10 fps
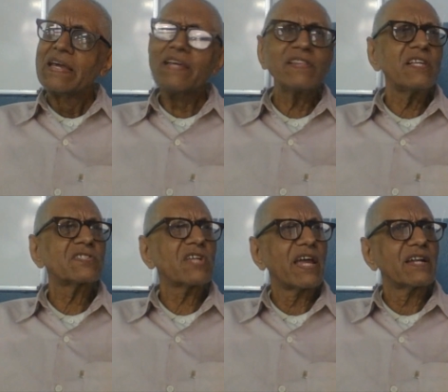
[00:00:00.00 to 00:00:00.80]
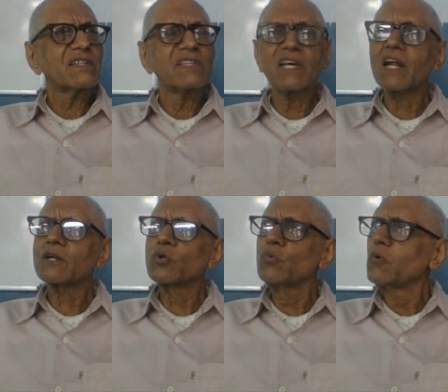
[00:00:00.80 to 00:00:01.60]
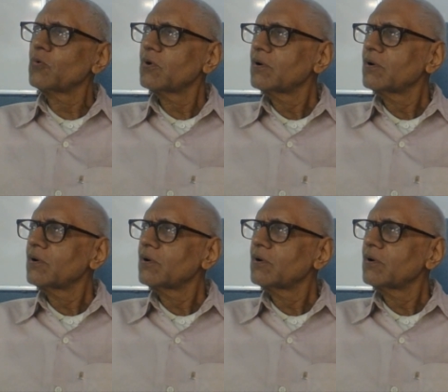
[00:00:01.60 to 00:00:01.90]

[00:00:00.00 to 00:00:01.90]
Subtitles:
In the state, there are 2